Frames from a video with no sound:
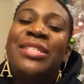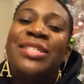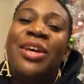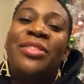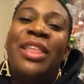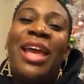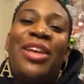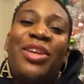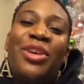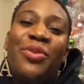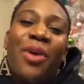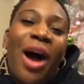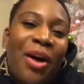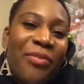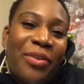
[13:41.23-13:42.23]
So thank
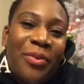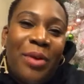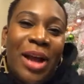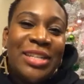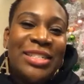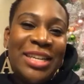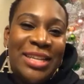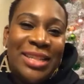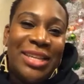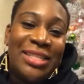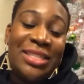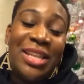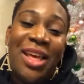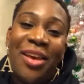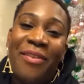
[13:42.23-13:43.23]
you all for watching
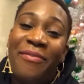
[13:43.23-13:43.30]
this